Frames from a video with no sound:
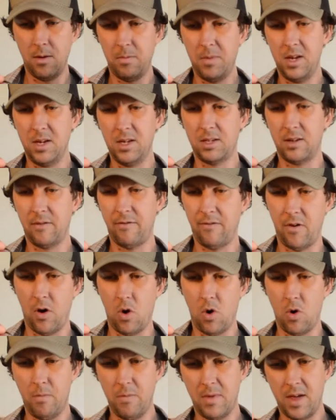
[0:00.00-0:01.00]
piece of
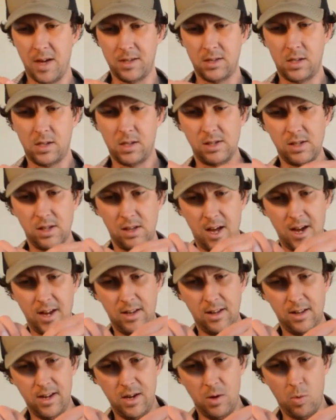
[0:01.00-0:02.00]
foam that's
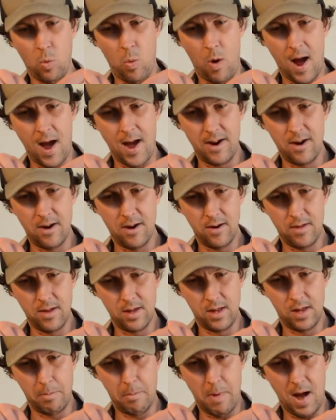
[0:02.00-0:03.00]
slightly wider
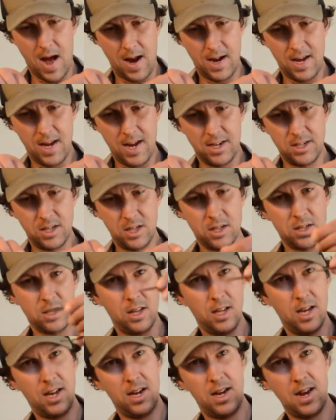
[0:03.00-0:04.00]
than the body I just
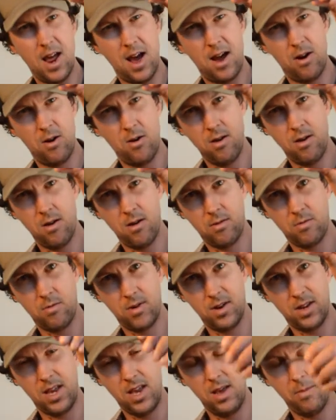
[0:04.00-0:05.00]
laid down. I
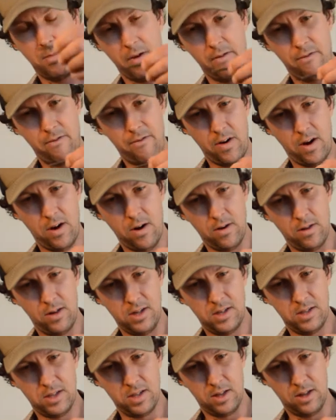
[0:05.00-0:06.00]
want to keep it fairly
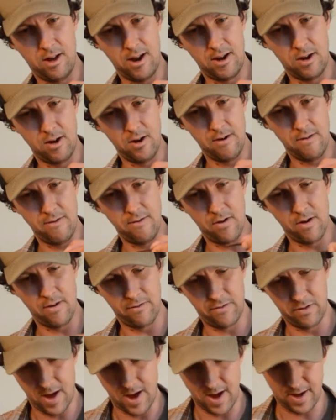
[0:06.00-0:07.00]
slender for a
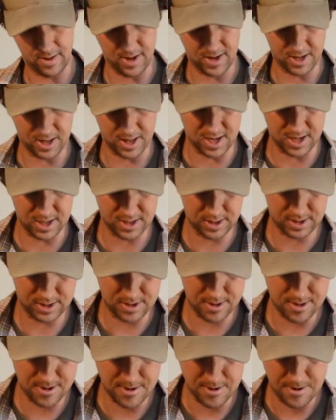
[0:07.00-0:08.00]
fly like this.
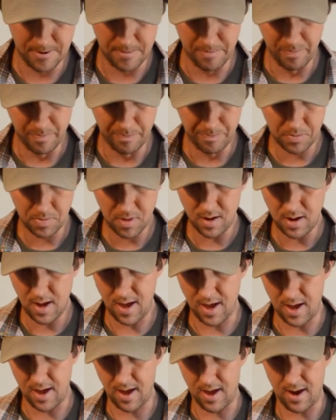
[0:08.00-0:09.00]

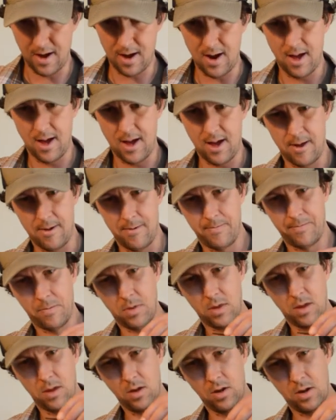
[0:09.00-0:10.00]
And uh,
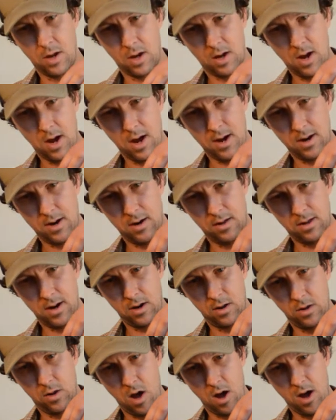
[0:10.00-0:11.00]
you can cut it a
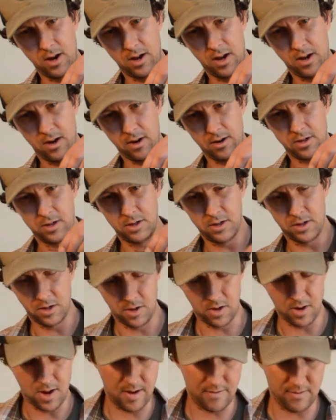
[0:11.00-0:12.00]
little long here just so
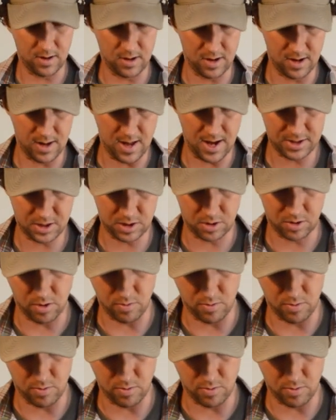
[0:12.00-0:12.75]
you have a little extra